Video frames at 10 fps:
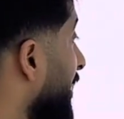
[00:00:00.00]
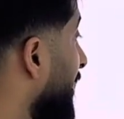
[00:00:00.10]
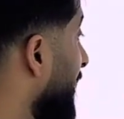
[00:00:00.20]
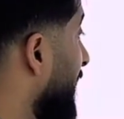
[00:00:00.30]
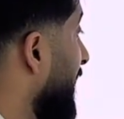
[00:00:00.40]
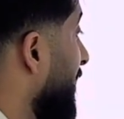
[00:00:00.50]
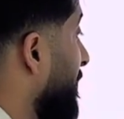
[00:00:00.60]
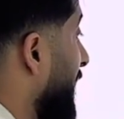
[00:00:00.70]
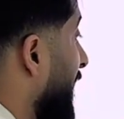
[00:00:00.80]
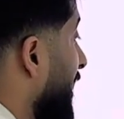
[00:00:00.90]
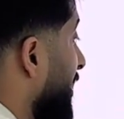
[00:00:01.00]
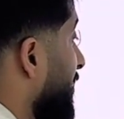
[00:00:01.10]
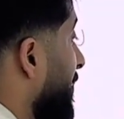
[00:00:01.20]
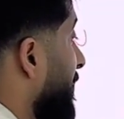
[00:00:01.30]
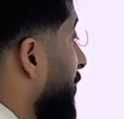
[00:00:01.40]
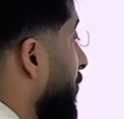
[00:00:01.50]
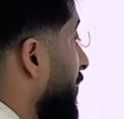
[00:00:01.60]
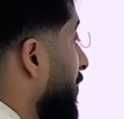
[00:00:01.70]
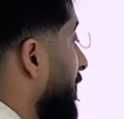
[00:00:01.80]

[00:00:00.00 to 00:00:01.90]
he had paid somewhere only around